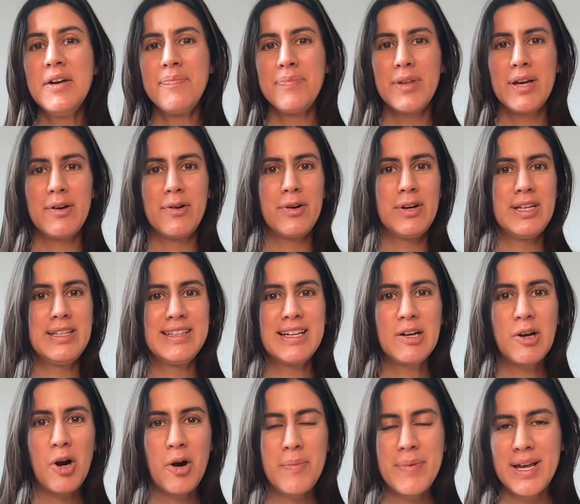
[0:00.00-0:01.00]
or in the
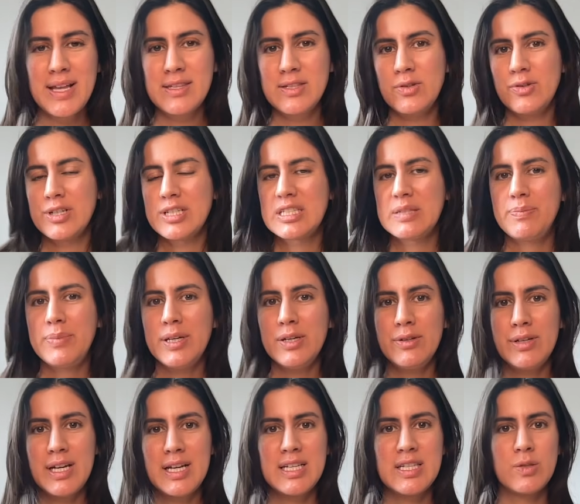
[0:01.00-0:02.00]
comments your
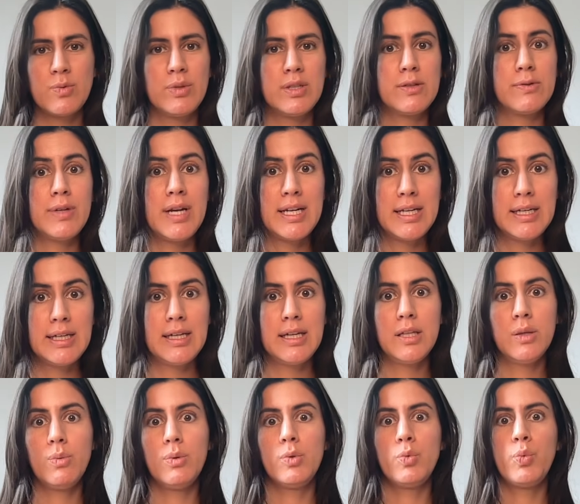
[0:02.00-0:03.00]
experience with creating it,
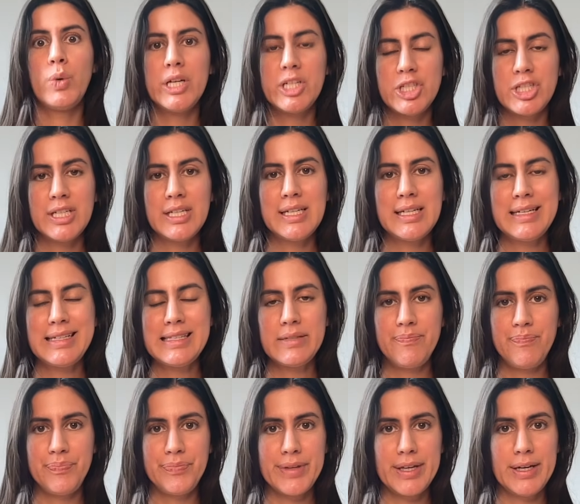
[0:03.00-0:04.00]
with watching it,
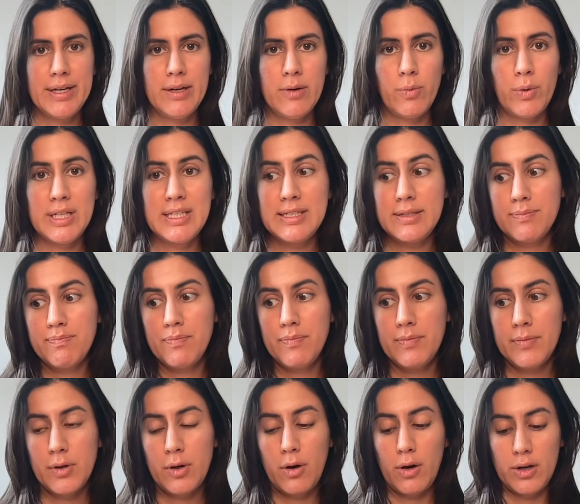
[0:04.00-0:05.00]
what is
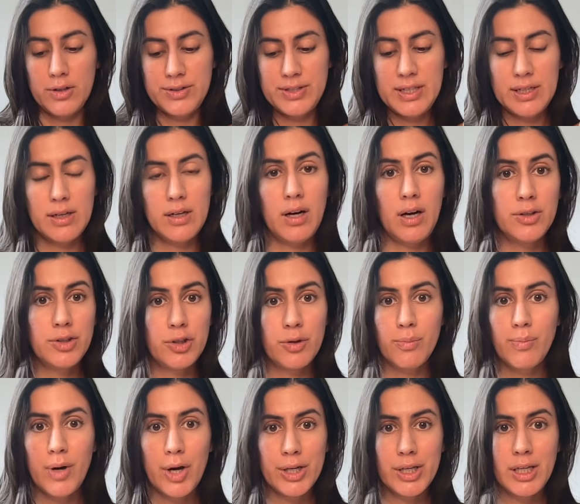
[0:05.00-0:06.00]
causing on your
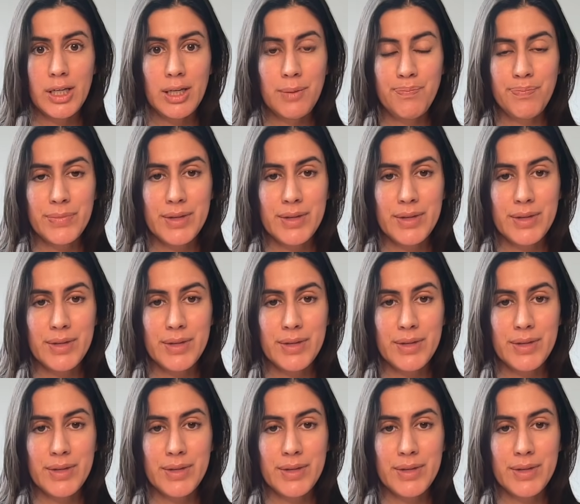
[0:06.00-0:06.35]
body.